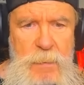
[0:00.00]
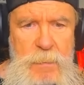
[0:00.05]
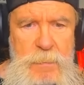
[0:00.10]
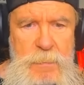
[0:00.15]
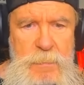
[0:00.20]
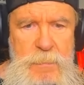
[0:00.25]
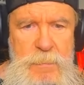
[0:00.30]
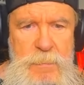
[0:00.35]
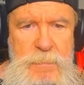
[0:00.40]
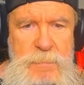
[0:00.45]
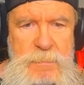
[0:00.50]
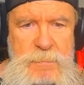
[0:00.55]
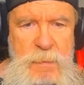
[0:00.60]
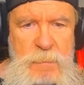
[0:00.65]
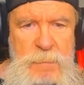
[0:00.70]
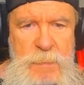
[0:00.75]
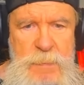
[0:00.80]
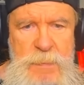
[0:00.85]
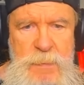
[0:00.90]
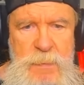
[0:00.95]

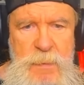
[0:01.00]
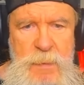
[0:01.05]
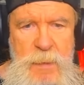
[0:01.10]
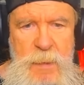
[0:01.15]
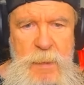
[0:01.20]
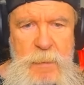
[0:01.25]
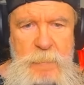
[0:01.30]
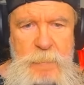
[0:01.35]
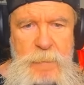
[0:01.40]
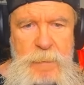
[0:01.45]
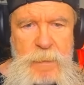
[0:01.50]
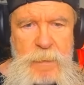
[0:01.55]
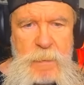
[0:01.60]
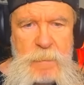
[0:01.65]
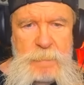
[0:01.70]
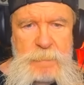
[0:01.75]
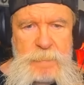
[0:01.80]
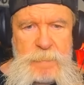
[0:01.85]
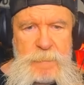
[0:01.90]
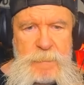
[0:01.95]
Raw that he came out.
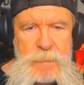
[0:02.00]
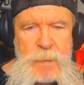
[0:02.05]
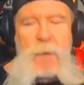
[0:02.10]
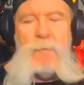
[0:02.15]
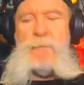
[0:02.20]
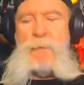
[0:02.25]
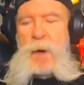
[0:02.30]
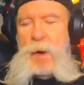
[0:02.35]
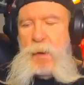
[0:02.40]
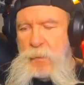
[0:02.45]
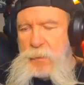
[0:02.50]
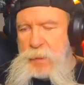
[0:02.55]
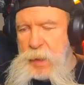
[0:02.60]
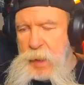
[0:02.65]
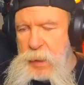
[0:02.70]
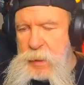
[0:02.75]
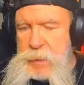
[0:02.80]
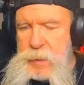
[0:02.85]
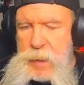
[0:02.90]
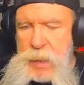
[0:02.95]
A Raw, okay.
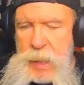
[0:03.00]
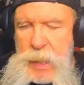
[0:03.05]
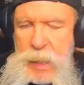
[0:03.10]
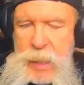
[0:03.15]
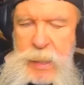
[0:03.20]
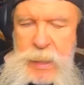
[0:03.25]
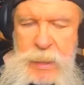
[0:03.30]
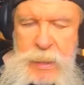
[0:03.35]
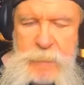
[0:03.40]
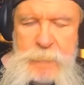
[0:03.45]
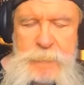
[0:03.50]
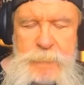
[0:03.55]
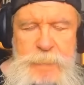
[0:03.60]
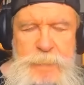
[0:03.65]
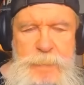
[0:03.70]
Yeah, he was during the break.